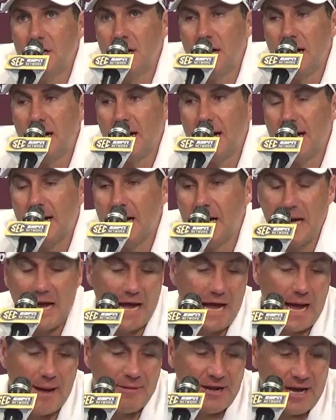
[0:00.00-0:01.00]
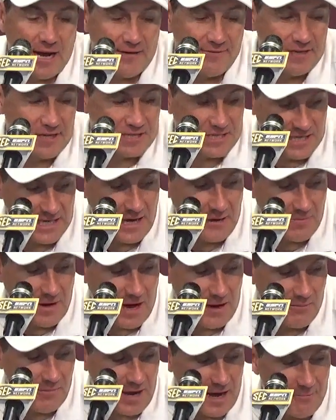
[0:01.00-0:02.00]
Obviously,
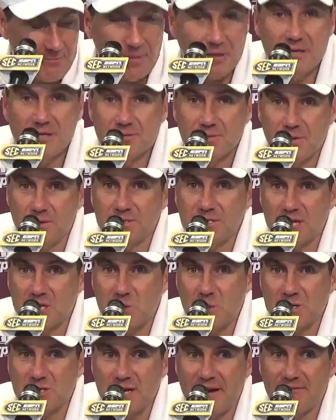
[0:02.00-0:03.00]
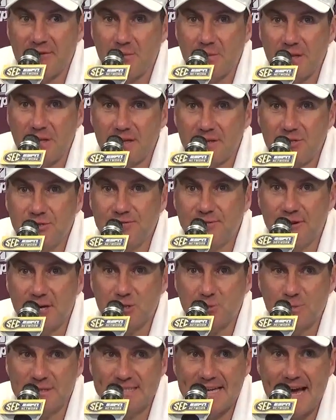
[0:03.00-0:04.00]
I'm pleased with those guys, especially having to play the two
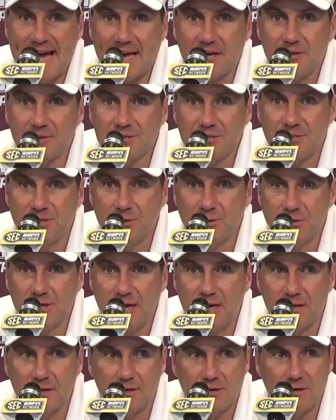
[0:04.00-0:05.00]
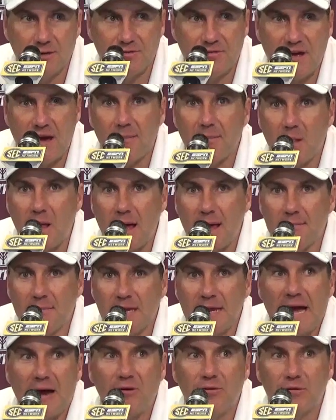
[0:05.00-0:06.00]
freshman tackles. You know, you got your top
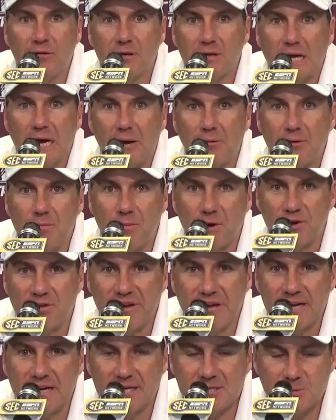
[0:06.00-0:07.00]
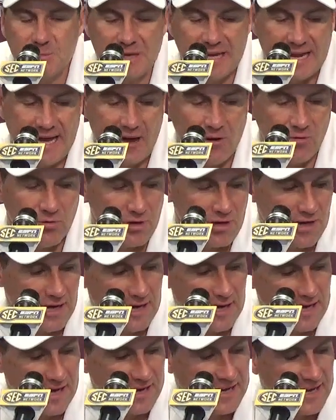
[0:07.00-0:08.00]
lineman out with Martinez being out
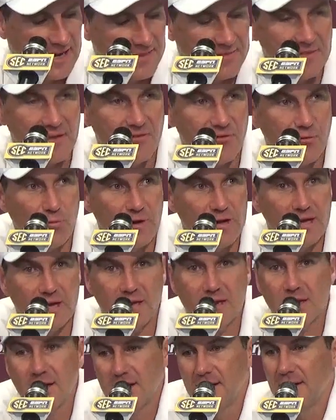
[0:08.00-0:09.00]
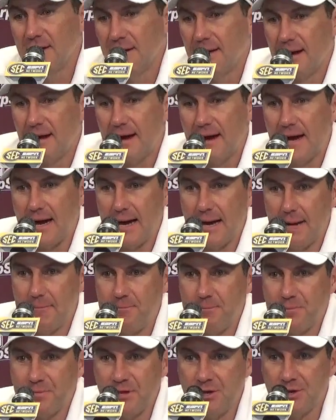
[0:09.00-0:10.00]
again this week. You
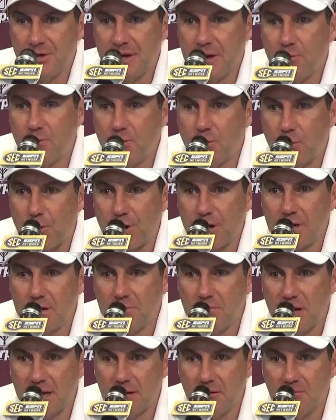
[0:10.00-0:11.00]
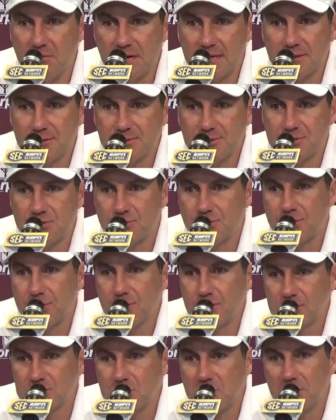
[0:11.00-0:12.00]
know, you get worried. Michael
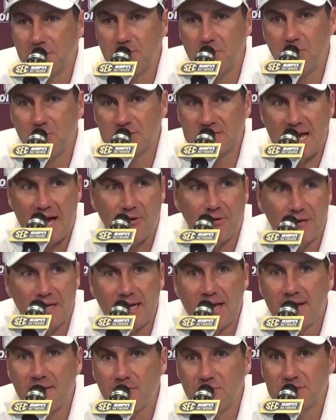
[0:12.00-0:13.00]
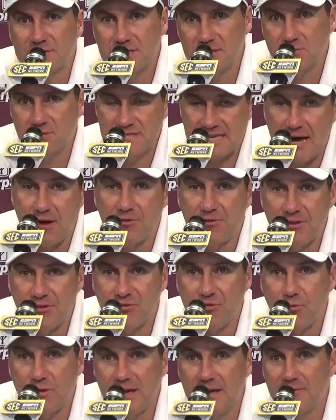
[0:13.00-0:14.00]
Story was out
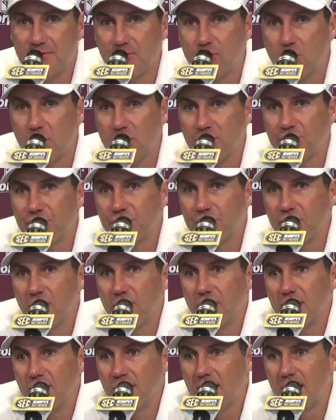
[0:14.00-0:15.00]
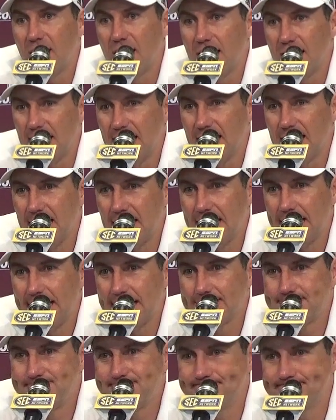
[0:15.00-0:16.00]
this week for us
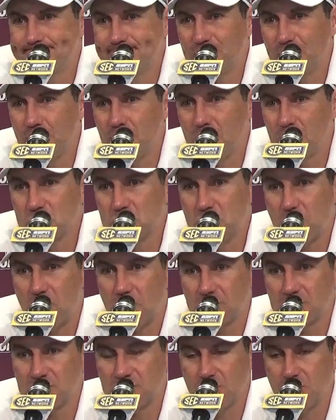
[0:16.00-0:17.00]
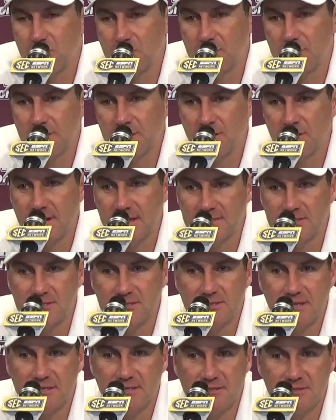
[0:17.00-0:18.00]
for the most part. So, you know,
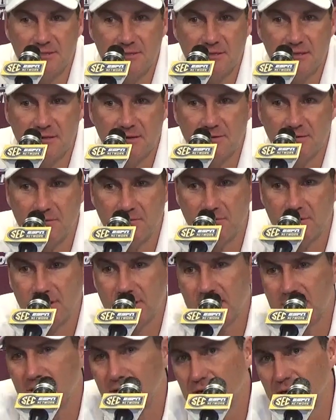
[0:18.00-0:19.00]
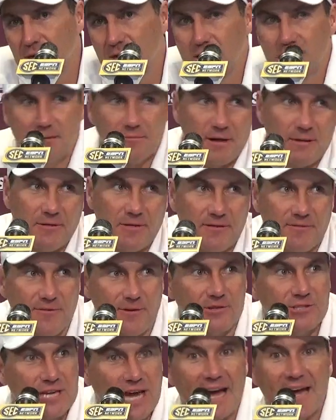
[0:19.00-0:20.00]
that's probably the
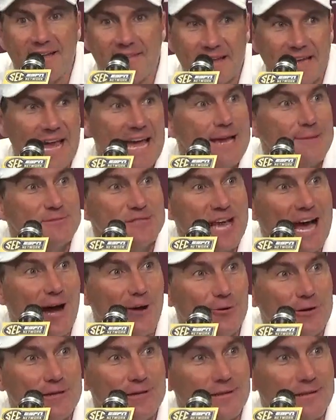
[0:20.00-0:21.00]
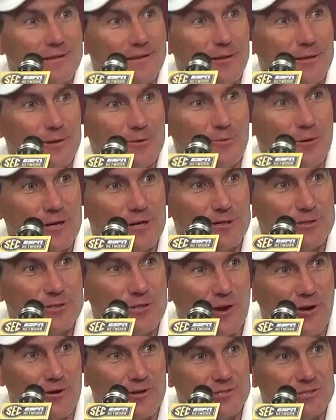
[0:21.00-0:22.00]
first guy in the game's out, and you know, one of your
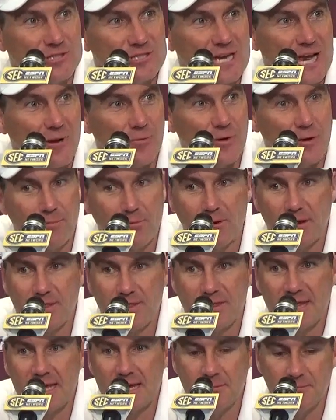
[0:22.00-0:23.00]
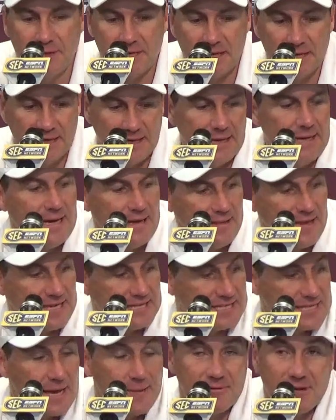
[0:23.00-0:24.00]
starters is out. We're pretty thin, but they
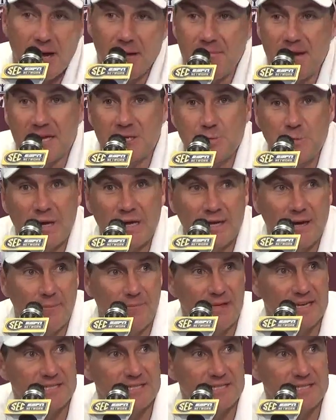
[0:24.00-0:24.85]
stepped up. Next man up.